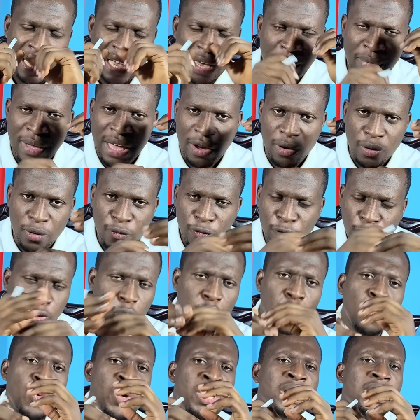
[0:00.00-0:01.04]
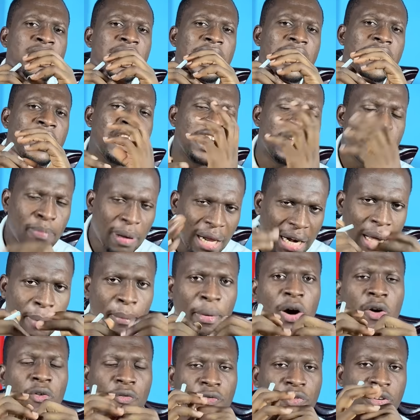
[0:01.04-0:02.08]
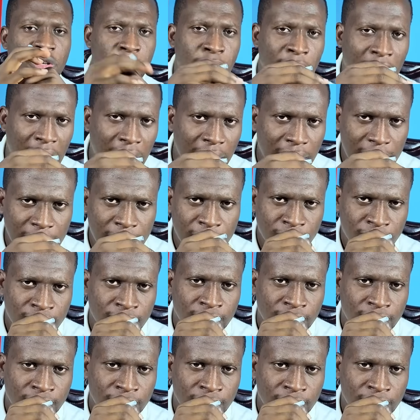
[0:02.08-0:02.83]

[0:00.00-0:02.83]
We are following day in any Panama of feedback.